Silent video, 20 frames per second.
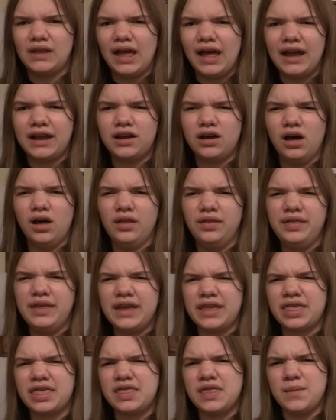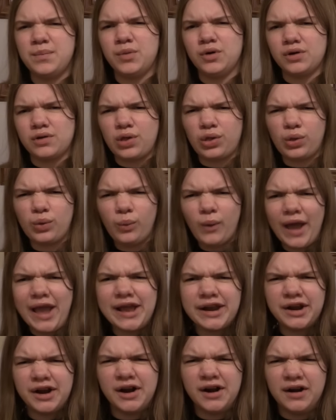I call this the
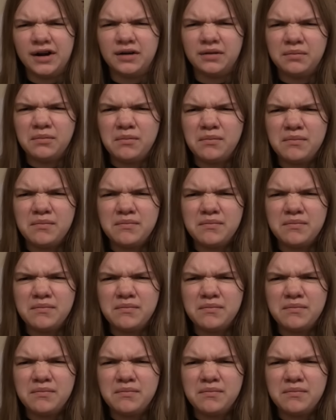Persuader.